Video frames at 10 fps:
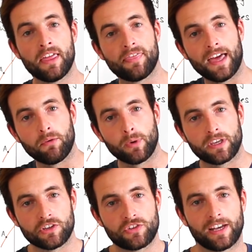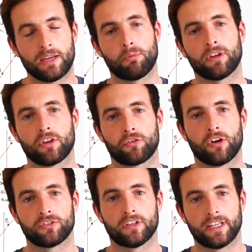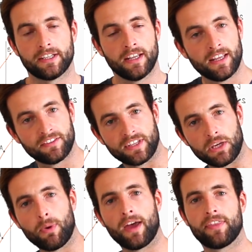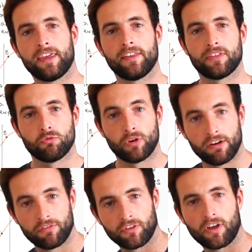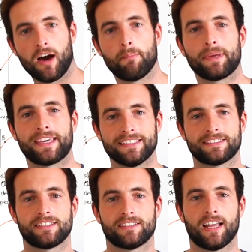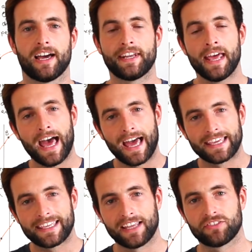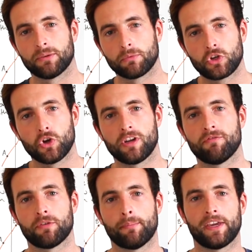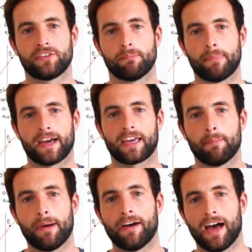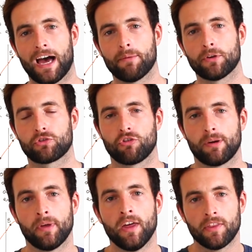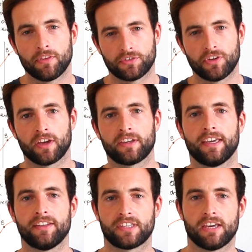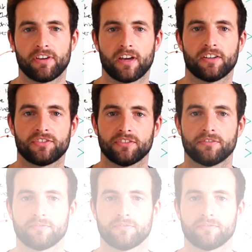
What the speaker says: Then we can gently bring the throttle in, see where the rear of the car begins to slide, and get some good information back about how much grip the circuit is giving us.